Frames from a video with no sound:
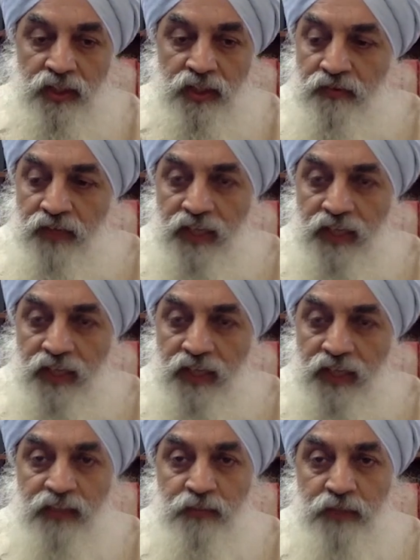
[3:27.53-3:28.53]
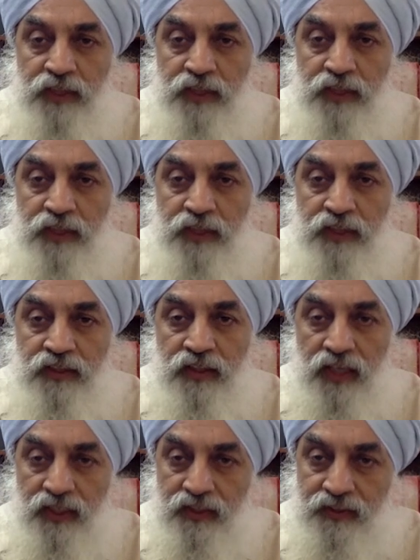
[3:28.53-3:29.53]
uh, the finance minister had
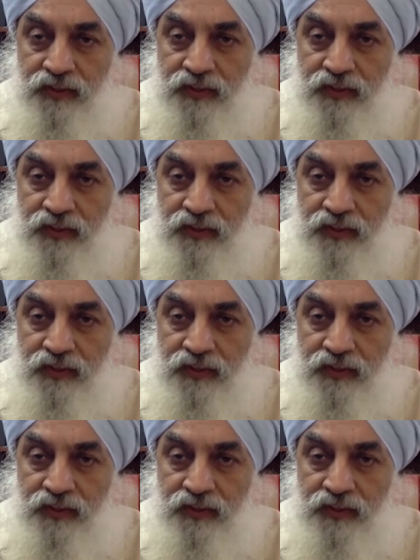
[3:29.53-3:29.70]
said